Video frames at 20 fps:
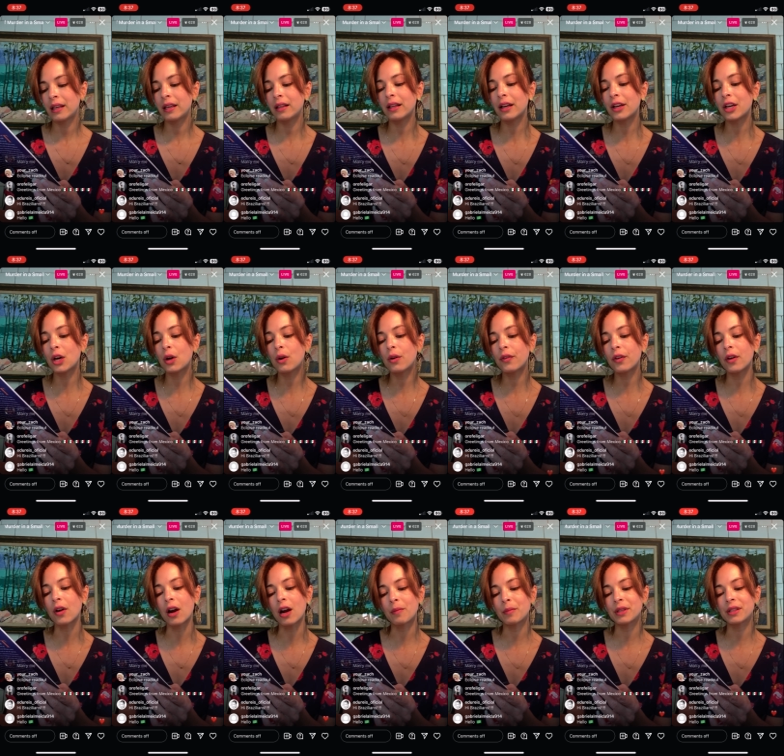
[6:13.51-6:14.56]
He let go of
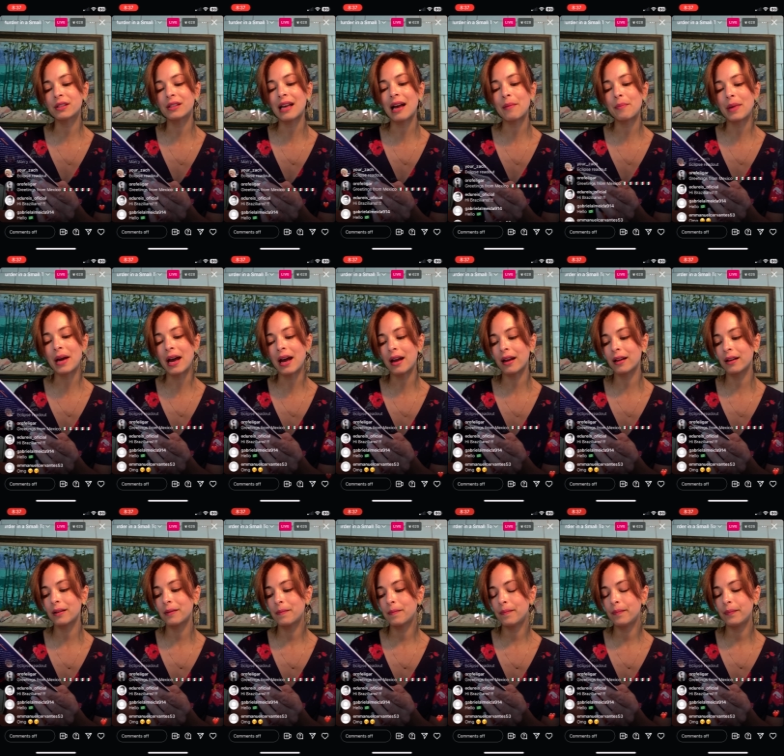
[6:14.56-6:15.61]
her arm and sat
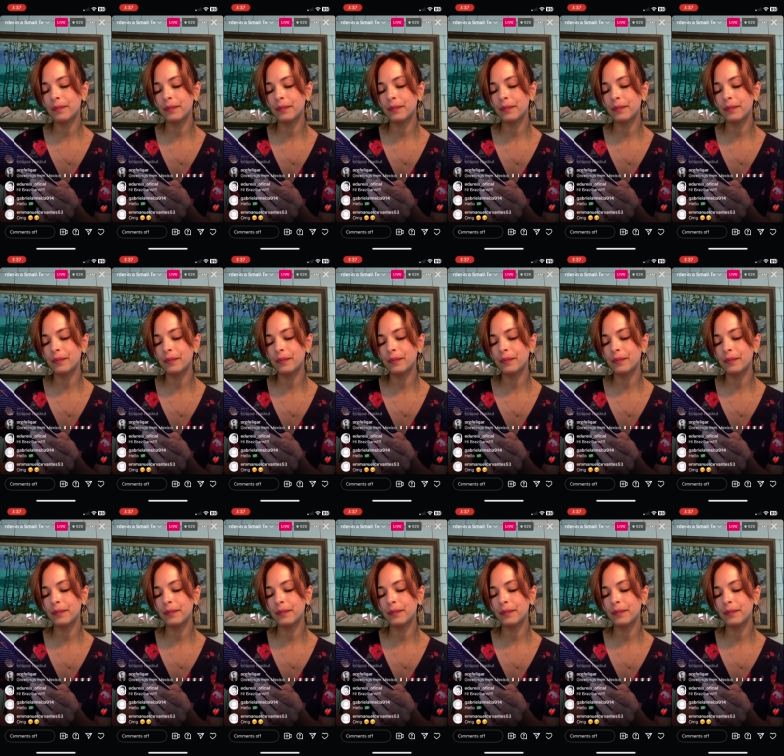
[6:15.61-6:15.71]
back.